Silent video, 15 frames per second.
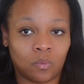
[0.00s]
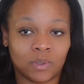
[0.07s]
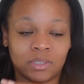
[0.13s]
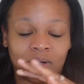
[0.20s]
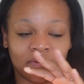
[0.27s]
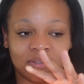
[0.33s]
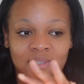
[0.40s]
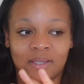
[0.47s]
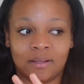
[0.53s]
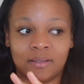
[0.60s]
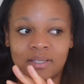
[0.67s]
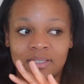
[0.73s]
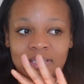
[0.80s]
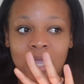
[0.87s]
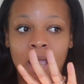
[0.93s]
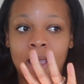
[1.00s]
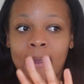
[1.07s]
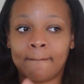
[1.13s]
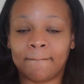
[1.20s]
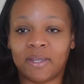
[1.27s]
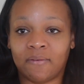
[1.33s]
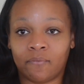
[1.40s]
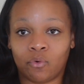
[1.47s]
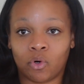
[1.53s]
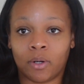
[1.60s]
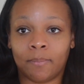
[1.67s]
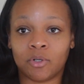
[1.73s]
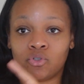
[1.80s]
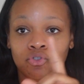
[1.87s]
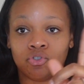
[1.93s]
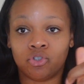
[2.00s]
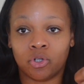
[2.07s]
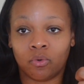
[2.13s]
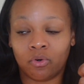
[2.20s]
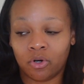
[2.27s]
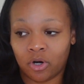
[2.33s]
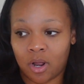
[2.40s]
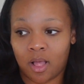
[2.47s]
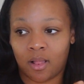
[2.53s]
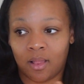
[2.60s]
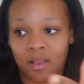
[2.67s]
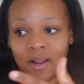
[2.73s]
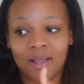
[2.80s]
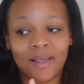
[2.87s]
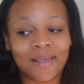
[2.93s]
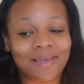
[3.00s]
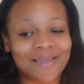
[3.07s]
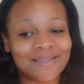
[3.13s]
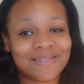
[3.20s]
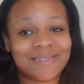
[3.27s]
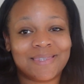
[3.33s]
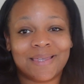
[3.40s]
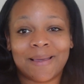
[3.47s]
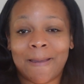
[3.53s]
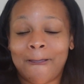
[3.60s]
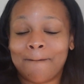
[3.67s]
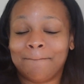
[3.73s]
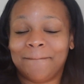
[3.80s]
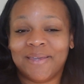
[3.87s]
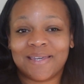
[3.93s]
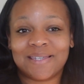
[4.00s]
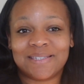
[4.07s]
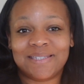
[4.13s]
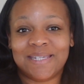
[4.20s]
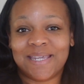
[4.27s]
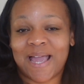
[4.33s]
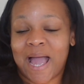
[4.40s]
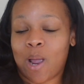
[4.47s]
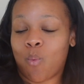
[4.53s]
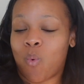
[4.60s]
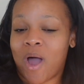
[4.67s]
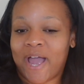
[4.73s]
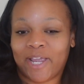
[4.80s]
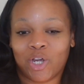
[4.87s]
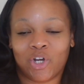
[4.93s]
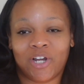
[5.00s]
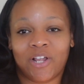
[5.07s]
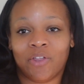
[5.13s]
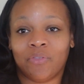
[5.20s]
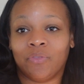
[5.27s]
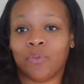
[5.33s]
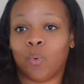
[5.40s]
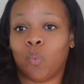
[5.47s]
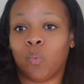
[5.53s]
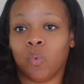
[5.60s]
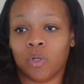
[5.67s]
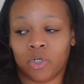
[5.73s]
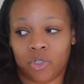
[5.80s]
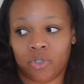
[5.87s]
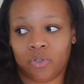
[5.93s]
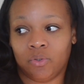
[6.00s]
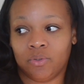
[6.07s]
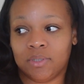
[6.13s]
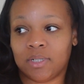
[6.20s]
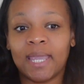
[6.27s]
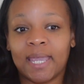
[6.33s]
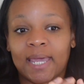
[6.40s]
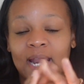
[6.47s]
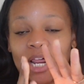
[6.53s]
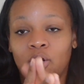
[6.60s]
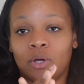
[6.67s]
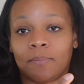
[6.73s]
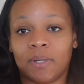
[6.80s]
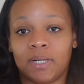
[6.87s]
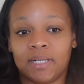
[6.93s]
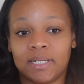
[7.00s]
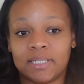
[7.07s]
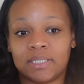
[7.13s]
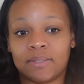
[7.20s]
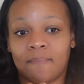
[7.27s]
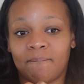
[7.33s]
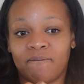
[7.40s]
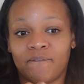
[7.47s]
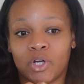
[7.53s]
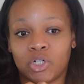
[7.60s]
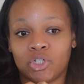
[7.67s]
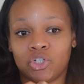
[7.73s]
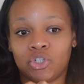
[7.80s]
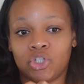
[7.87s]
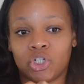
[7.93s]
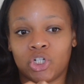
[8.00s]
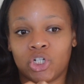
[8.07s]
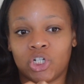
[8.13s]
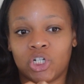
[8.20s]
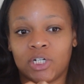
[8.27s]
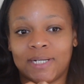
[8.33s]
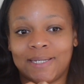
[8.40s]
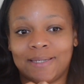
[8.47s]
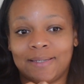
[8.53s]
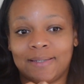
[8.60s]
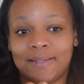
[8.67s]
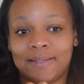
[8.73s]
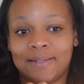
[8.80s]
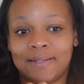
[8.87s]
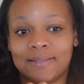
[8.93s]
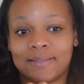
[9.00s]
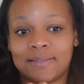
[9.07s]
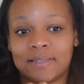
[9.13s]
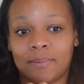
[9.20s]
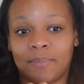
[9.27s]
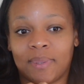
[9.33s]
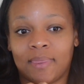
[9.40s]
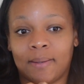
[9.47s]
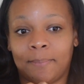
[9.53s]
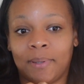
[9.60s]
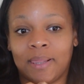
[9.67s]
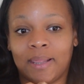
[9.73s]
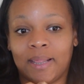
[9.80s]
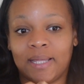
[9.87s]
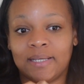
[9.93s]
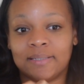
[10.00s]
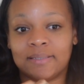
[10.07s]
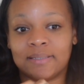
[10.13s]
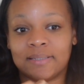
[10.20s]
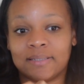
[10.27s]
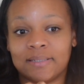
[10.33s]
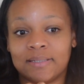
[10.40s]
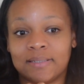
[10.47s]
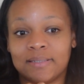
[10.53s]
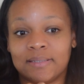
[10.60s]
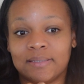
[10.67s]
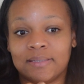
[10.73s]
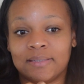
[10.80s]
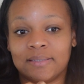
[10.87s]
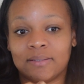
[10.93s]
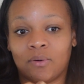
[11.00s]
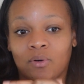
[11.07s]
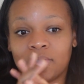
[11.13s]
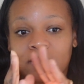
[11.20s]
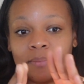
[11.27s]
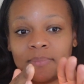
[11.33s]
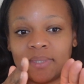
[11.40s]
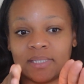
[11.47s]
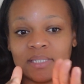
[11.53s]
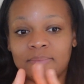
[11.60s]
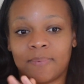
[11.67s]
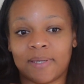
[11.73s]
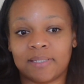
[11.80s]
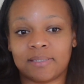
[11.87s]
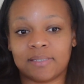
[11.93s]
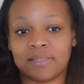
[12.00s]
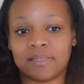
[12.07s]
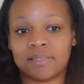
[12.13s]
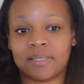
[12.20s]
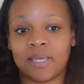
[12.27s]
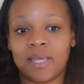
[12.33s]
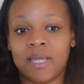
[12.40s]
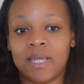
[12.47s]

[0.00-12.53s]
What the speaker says: which I've said this before, but your girl is the biggest DIYer in the world. And I know I'm gonna need some furniture in some of the places or some of the spaces